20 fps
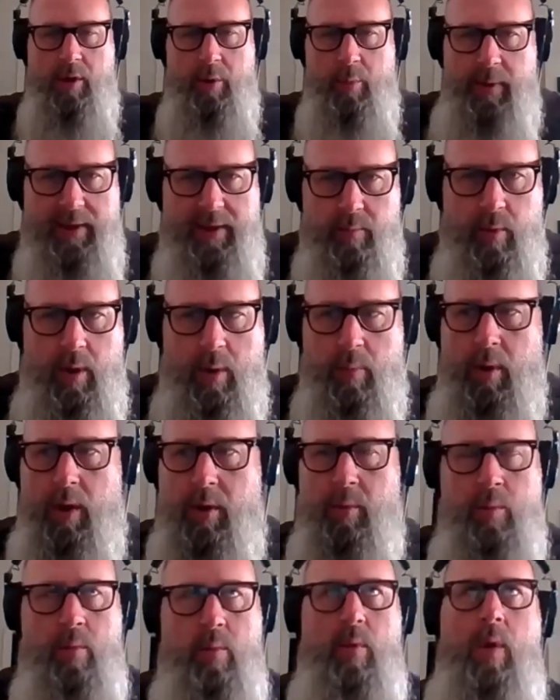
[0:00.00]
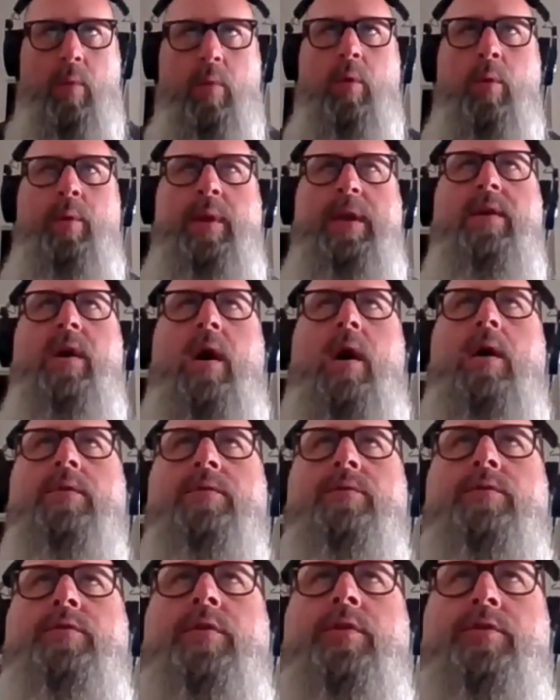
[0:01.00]
we
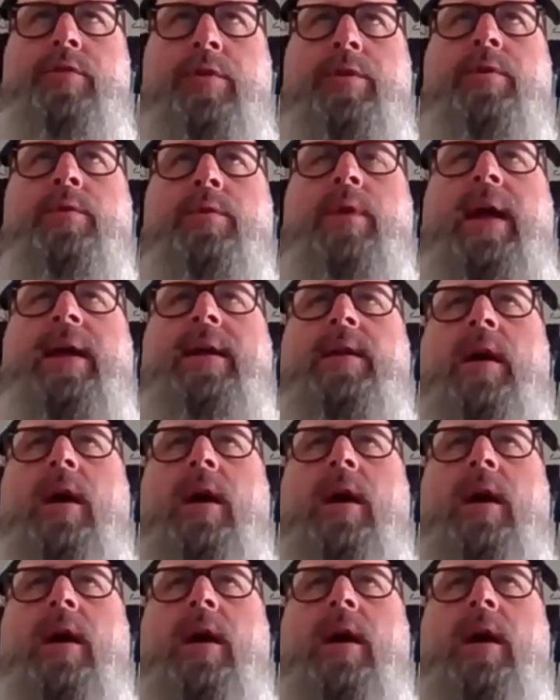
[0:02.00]
called to do, right?